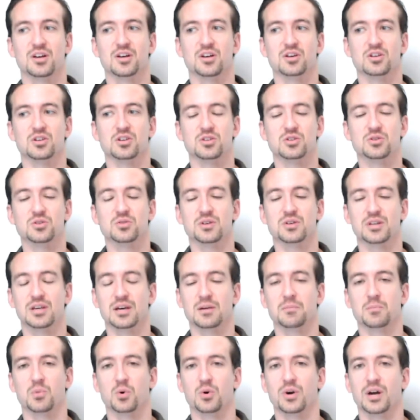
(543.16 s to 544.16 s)
you'll
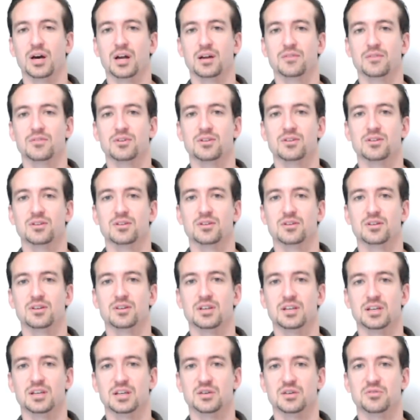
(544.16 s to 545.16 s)
get more out of it
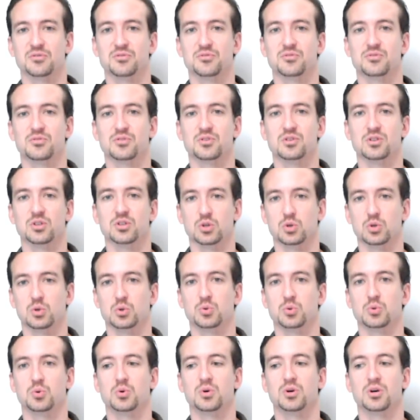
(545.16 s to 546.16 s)
if
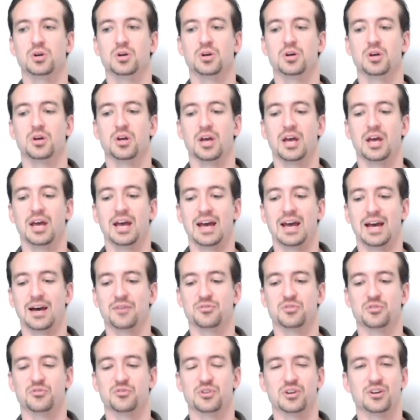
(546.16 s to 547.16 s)
you have
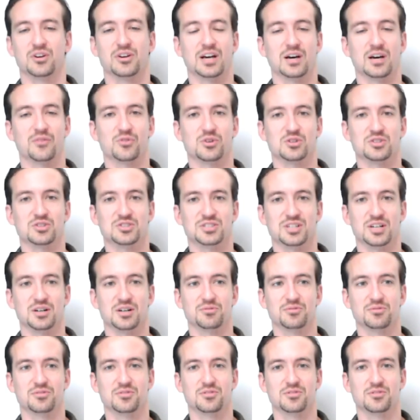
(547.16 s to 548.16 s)
to figure it out for
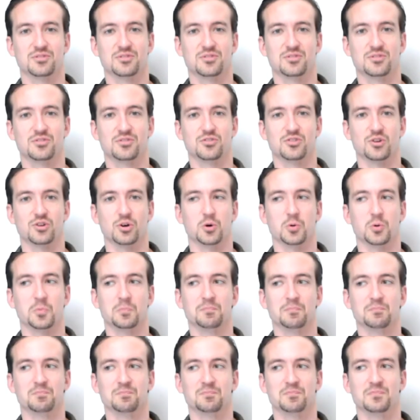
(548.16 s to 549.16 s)
yourself. So,
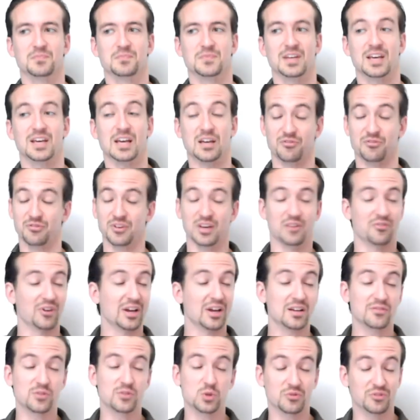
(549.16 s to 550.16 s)
if if
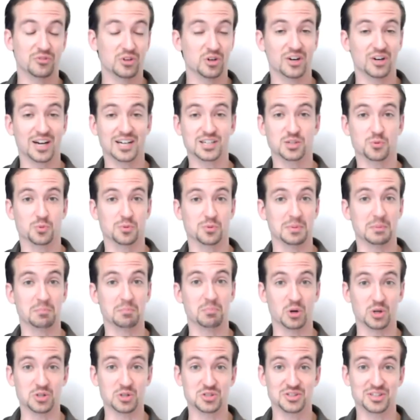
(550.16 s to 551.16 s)
any of you have interacted with me
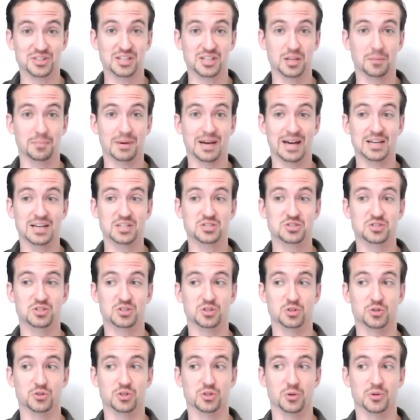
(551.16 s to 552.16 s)
personally in the past,
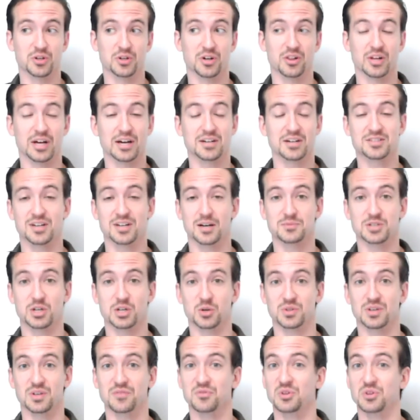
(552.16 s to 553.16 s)
you'll know that a lot of times I
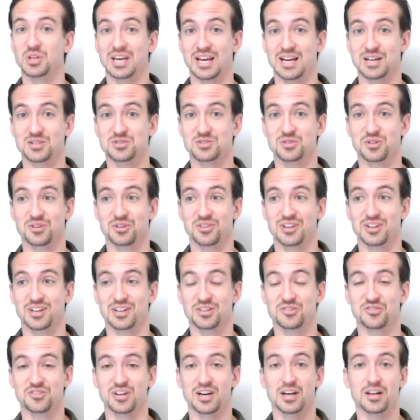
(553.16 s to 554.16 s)
don't give you the answer to
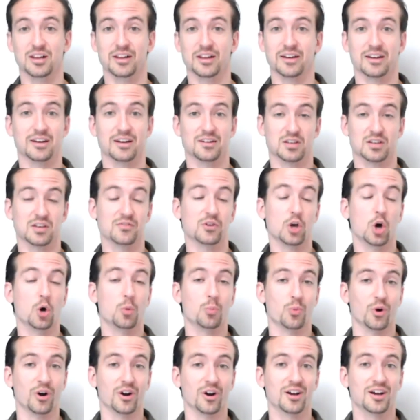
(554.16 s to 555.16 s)
things. I'll uh, give you
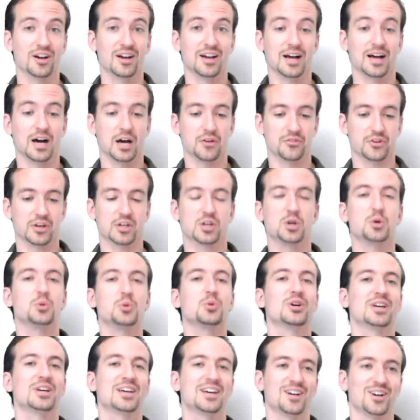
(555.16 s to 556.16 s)
homework. I'll say go
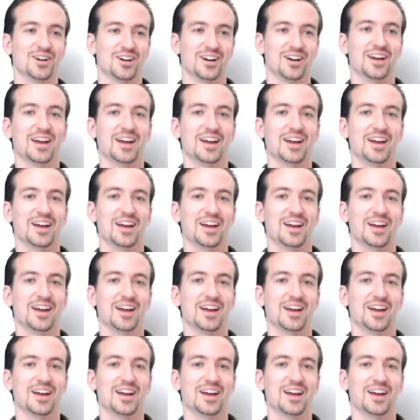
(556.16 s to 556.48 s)
look here,